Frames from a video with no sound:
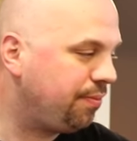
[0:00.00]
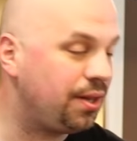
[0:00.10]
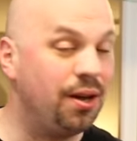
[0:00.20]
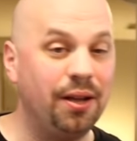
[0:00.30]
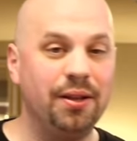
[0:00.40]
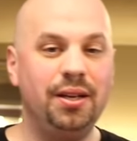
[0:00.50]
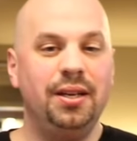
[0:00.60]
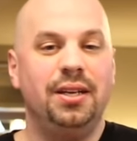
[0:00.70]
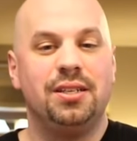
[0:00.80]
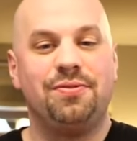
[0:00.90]
Well,
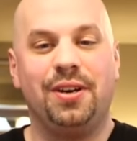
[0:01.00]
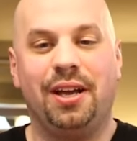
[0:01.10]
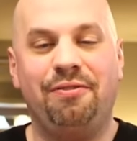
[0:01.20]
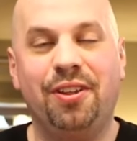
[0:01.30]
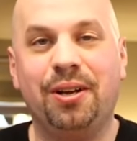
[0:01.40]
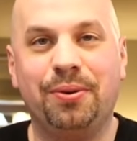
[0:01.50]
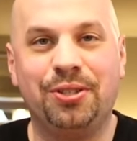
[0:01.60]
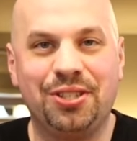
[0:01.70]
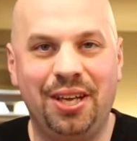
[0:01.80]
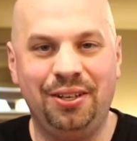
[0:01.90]
it's funny. I feel like we're
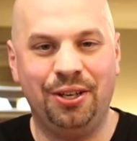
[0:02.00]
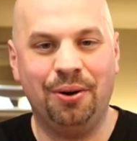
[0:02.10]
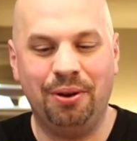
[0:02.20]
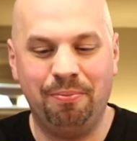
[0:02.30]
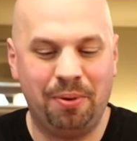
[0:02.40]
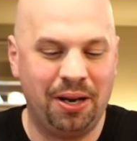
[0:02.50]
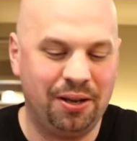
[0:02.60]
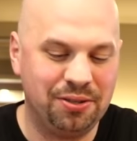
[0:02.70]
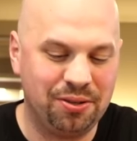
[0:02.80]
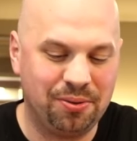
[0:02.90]
just getting going, but I
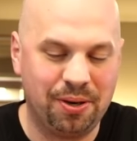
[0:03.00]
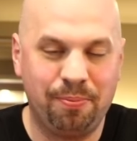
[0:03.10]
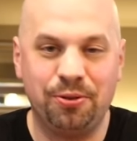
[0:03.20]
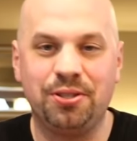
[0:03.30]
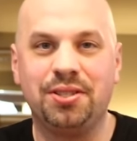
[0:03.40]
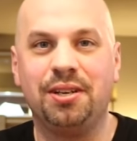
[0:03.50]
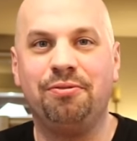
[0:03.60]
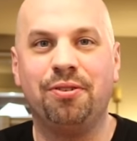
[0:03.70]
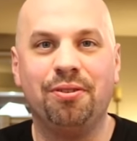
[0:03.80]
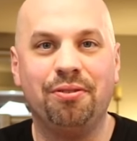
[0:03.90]
also don't want to push this any
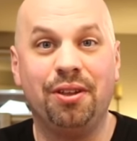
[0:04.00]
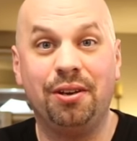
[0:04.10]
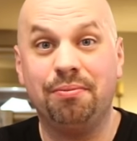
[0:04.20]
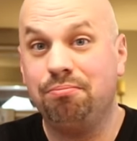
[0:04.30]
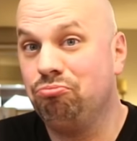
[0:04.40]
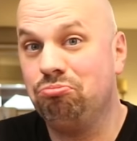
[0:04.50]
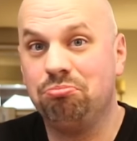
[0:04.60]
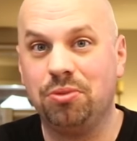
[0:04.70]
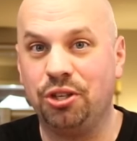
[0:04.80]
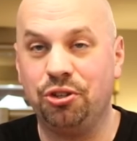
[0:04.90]
further than
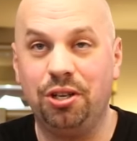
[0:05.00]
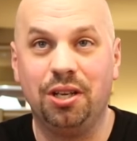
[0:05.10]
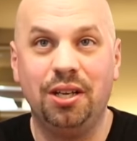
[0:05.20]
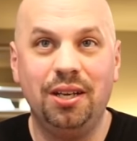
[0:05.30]
I should.